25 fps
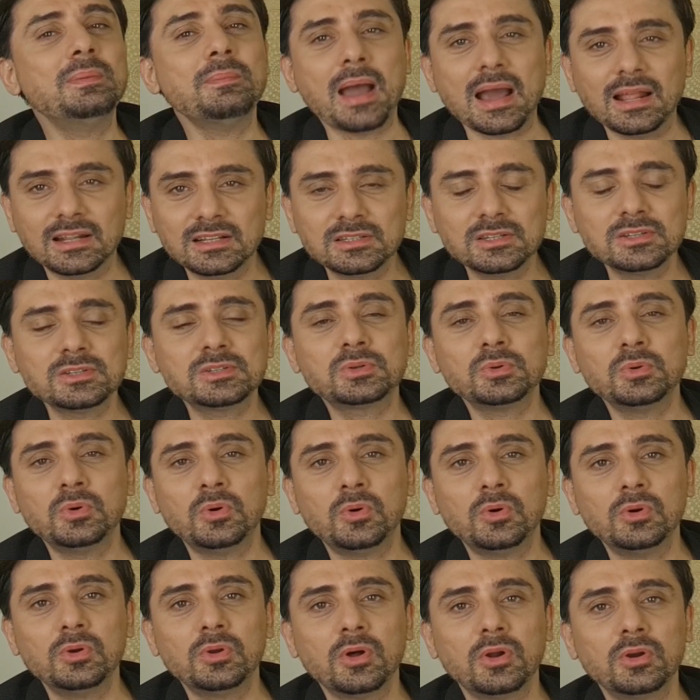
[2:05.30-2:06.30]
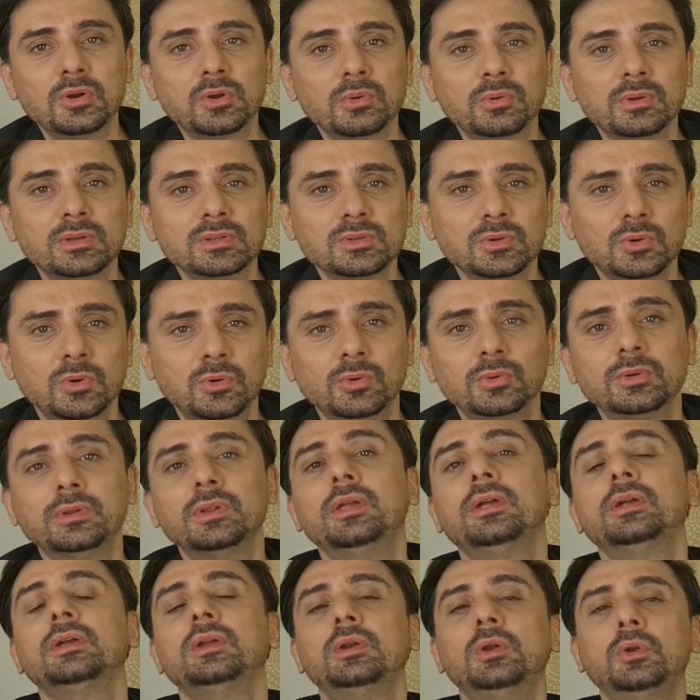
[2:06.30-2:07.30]
he manages to hold on to his
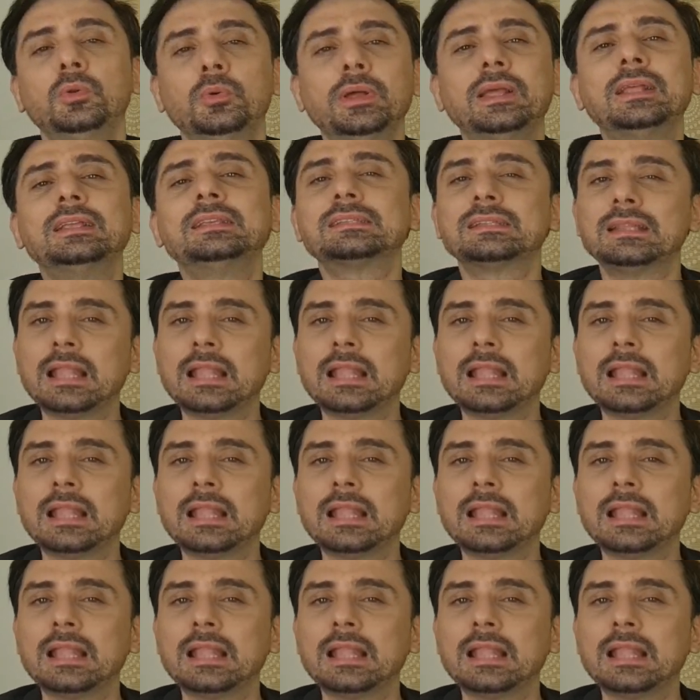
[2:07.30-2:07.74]
own, doing